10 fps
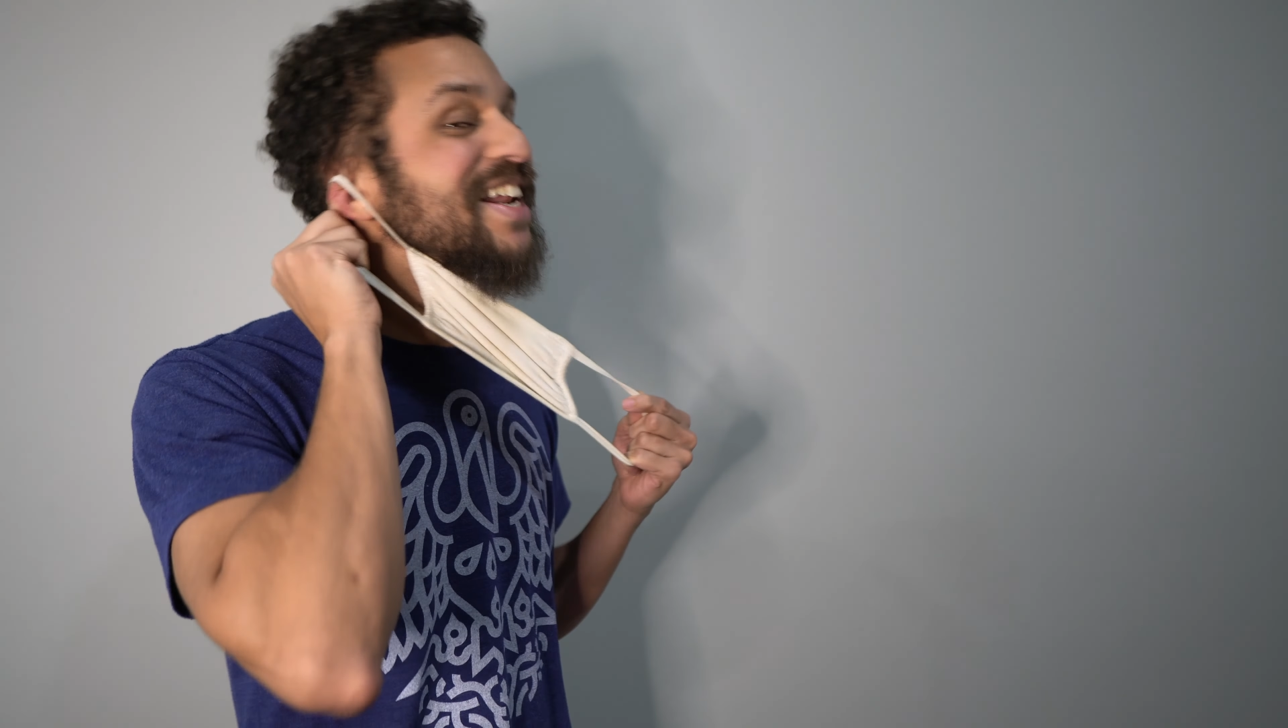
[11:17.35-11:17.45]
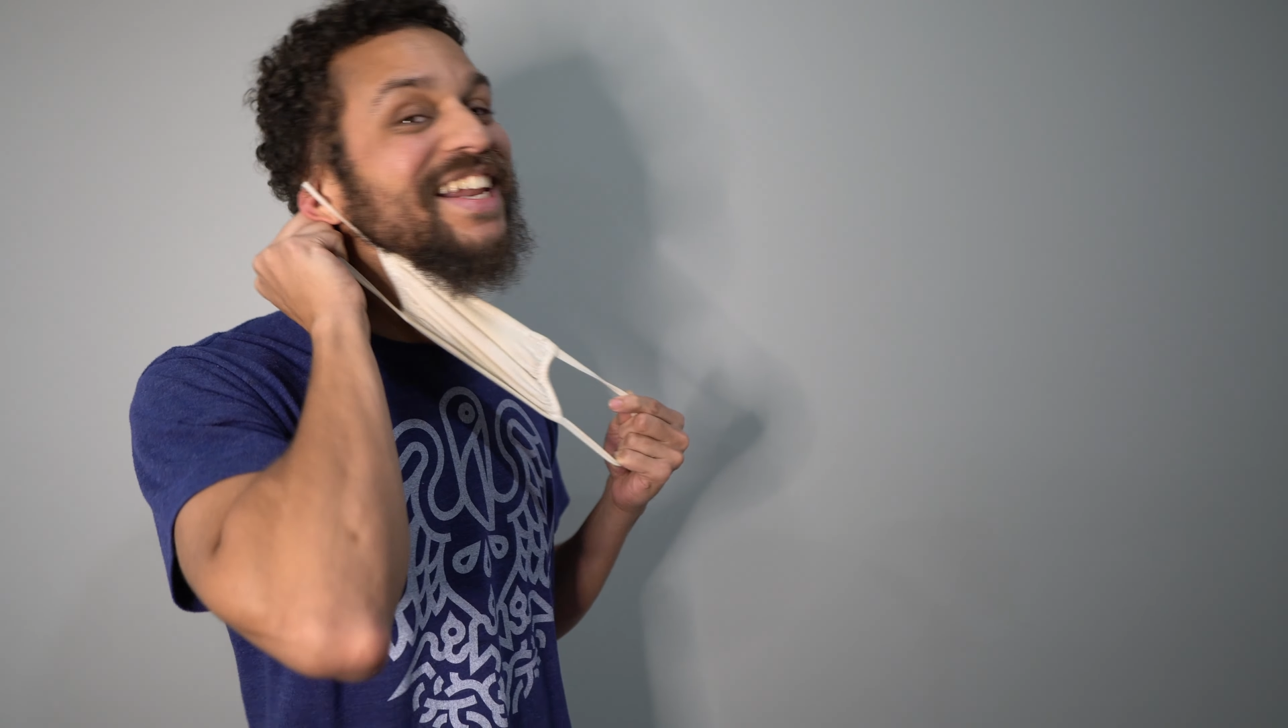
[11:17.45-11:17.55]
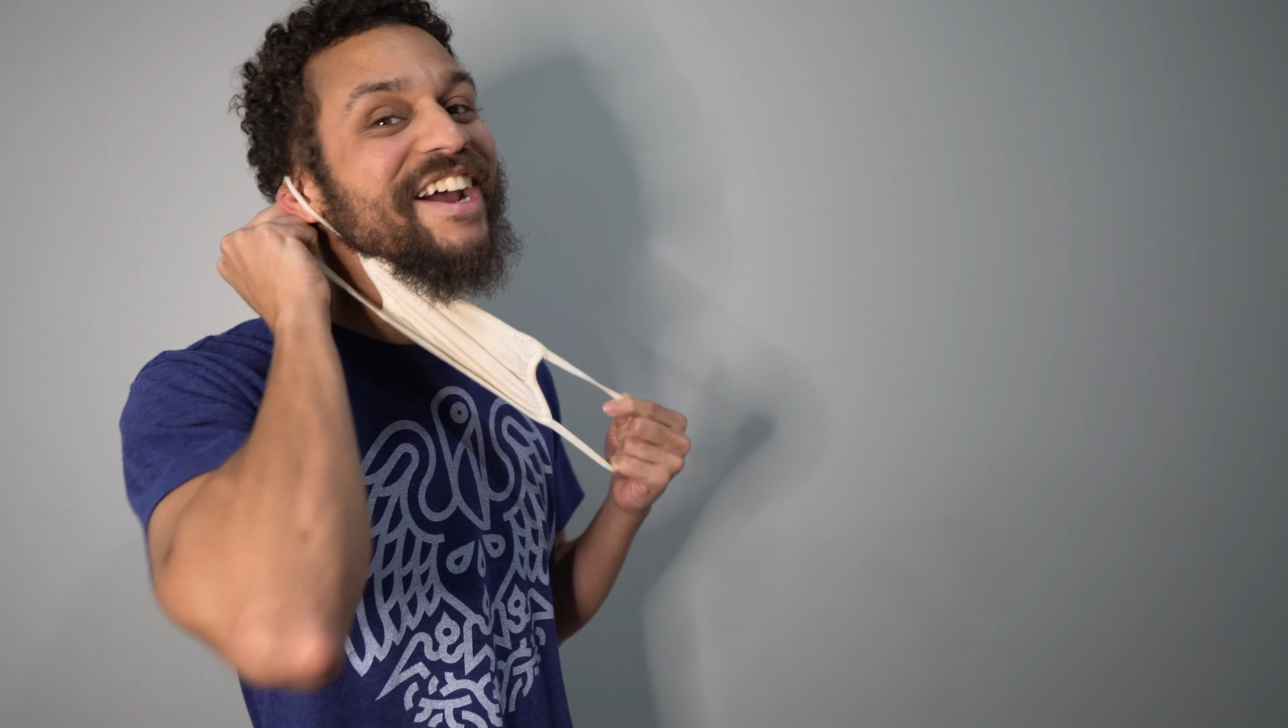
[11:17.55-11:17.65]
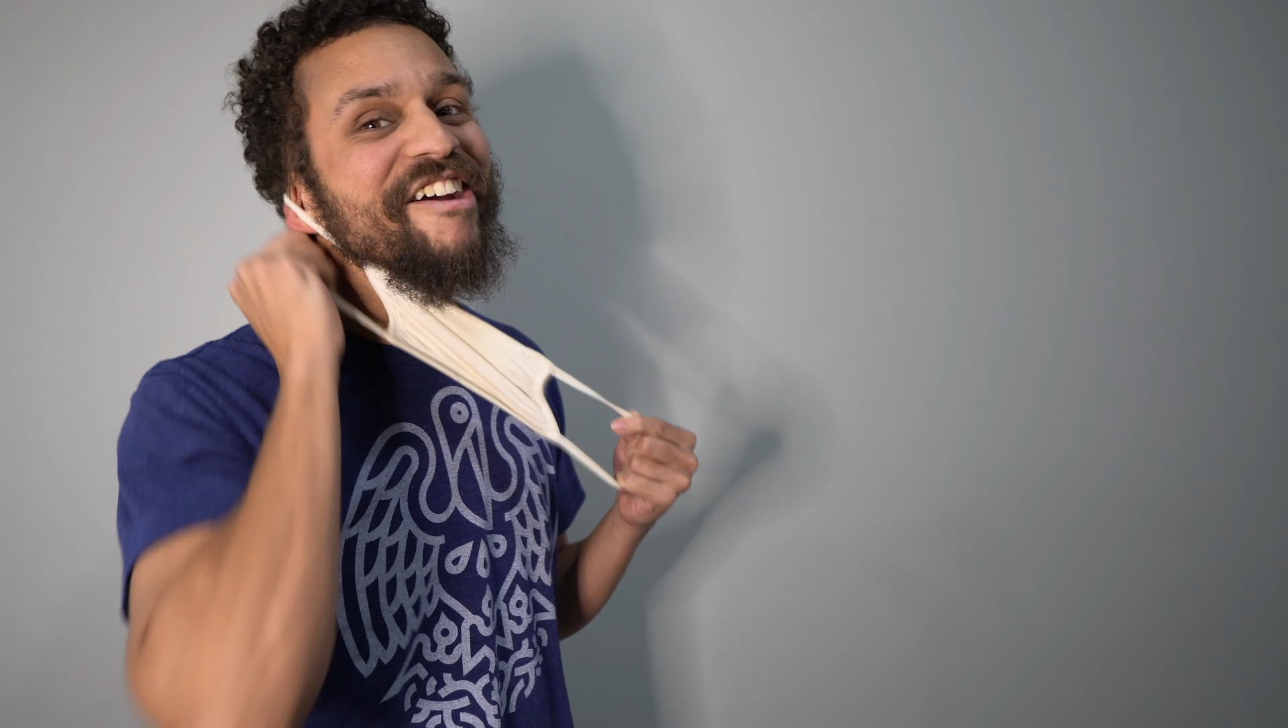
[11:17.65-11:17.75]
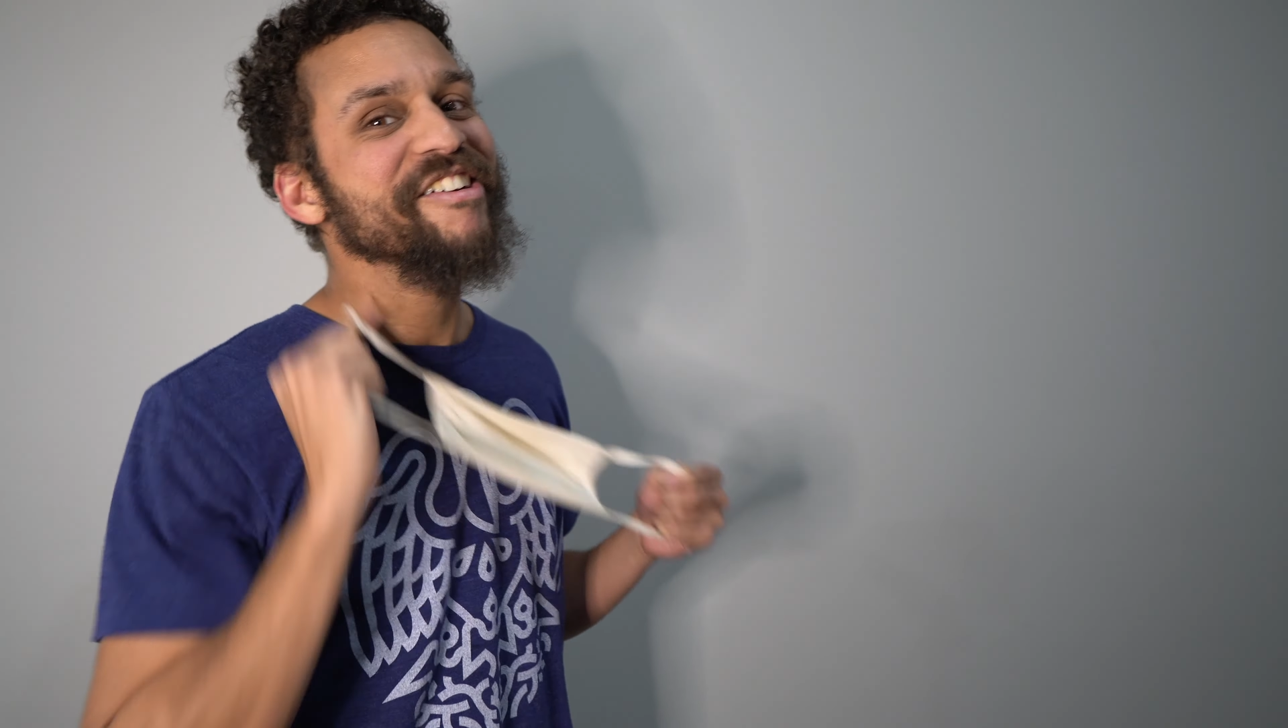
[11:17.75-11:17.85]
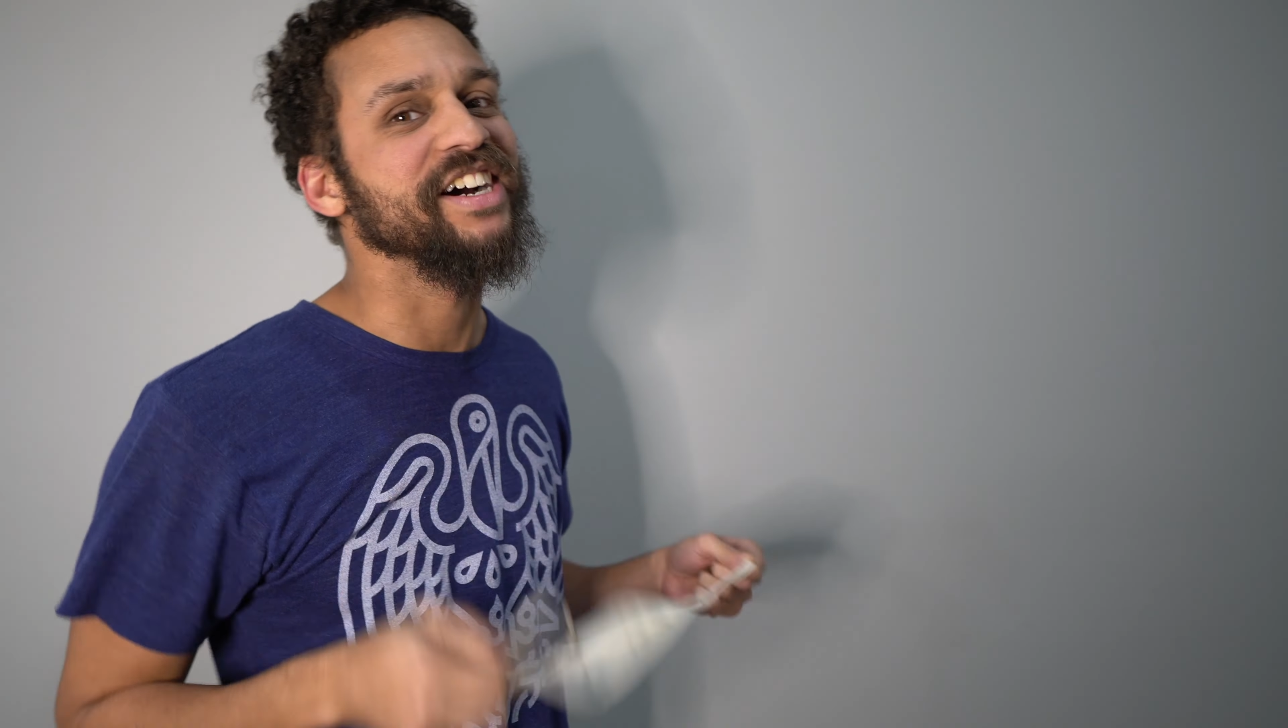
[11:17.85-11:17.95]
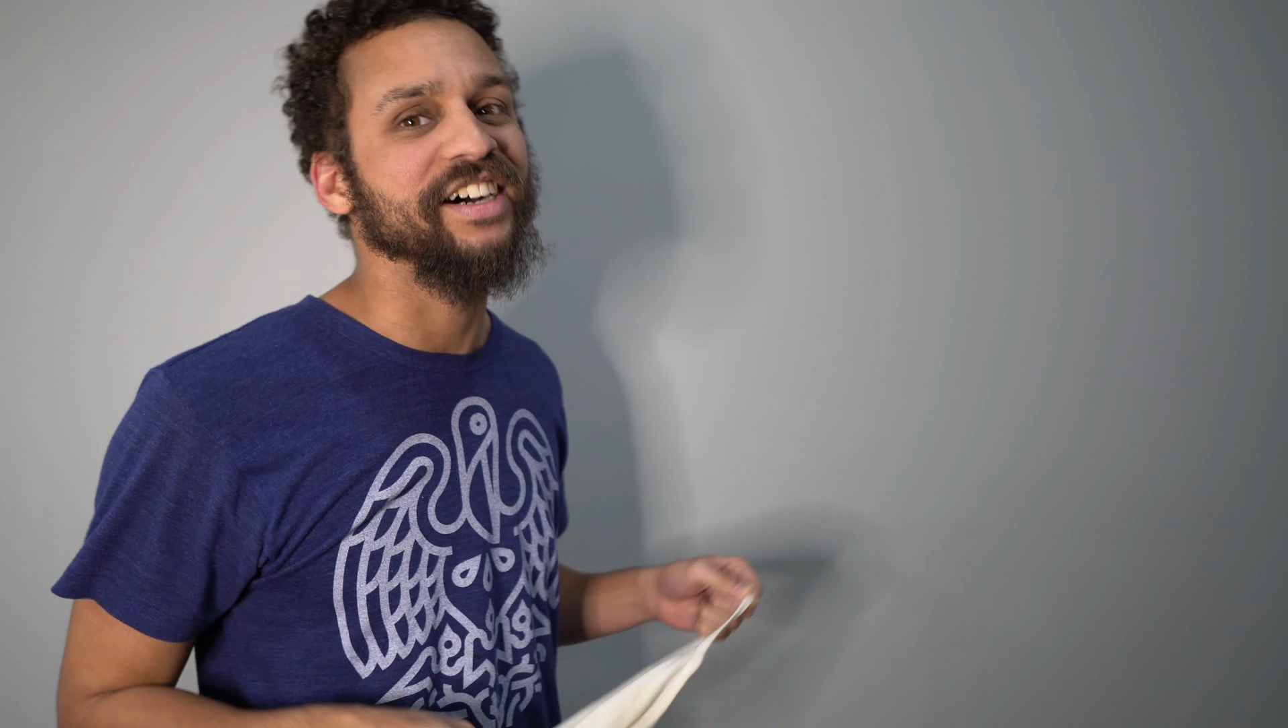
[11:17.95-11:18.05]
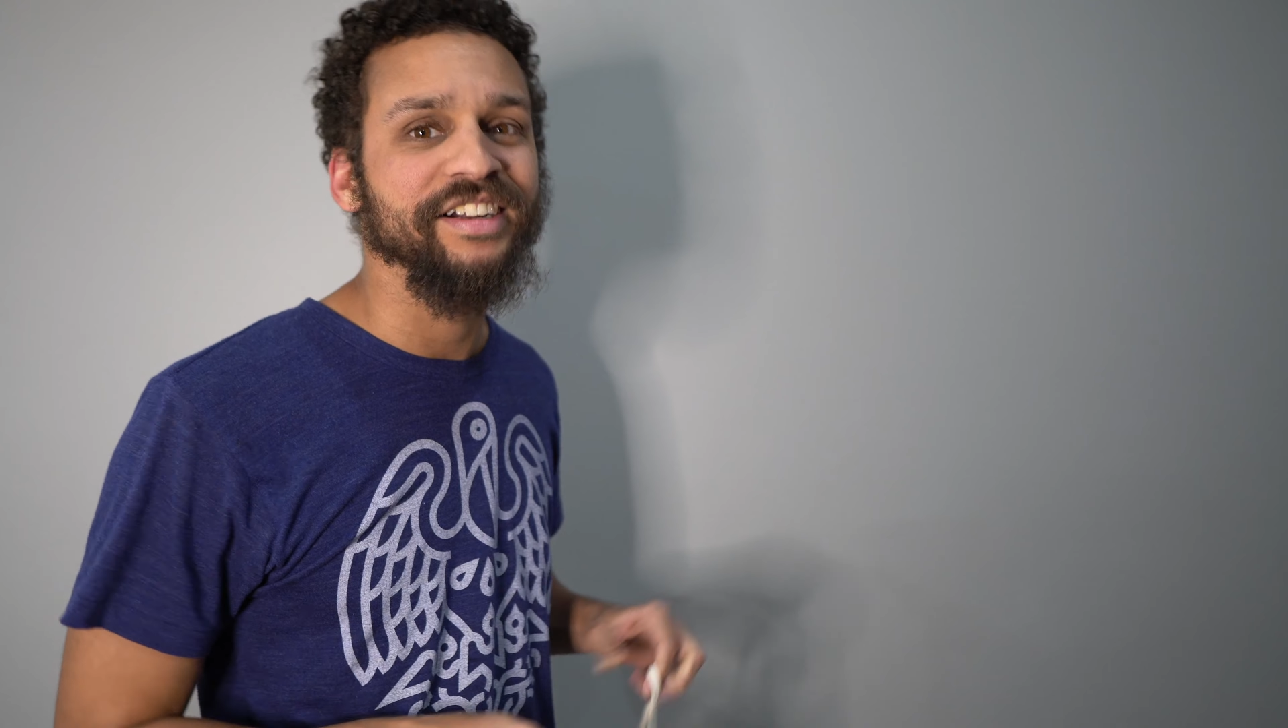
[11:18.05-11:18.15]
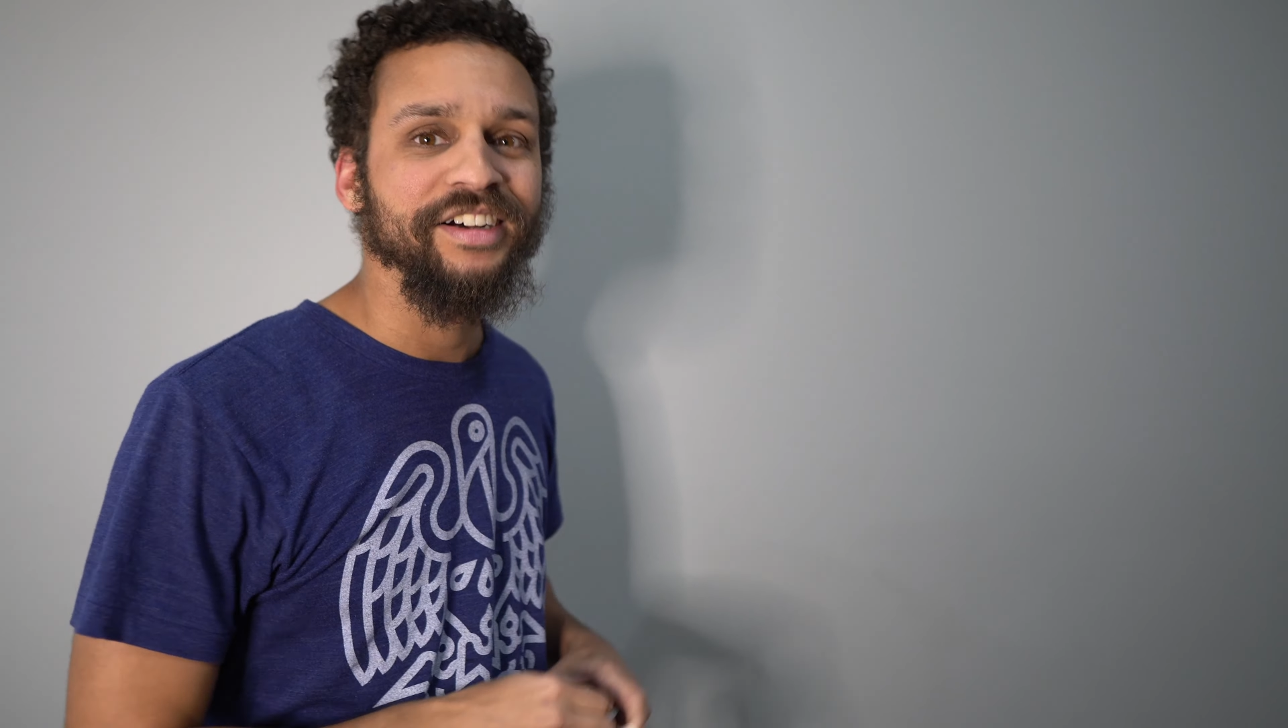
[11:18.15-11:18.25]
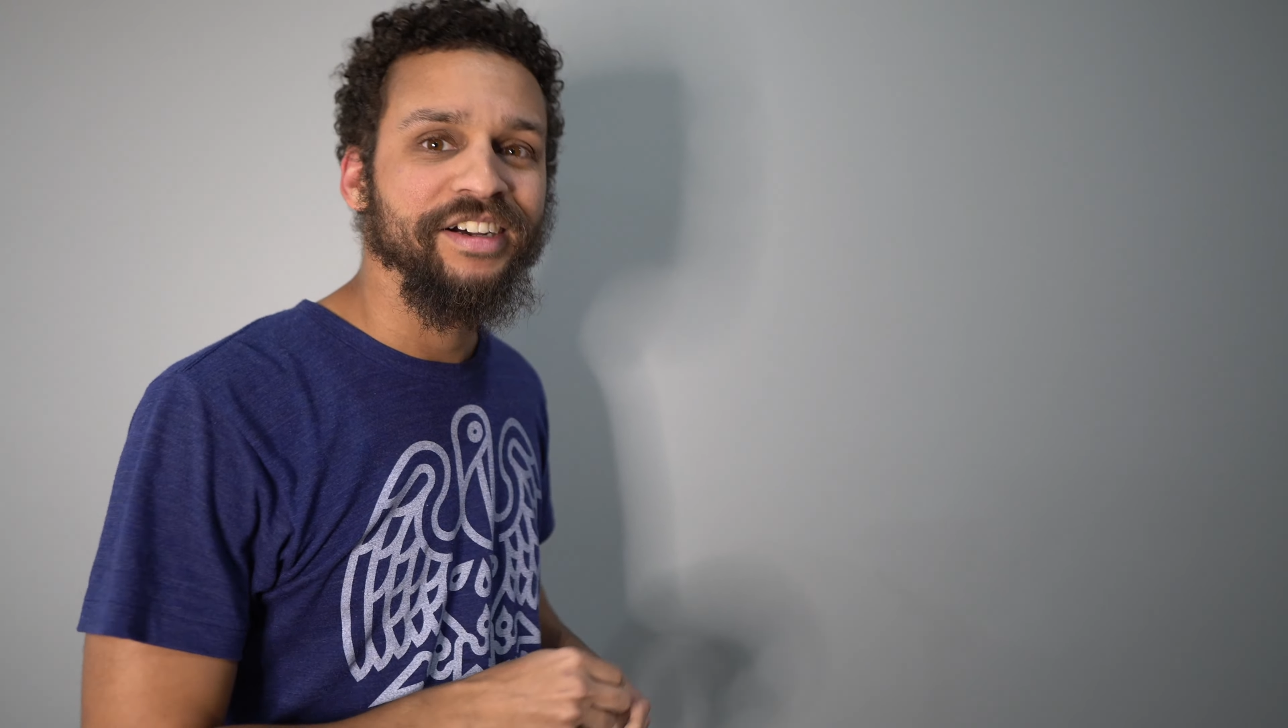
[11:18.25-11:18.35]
I need a haircut.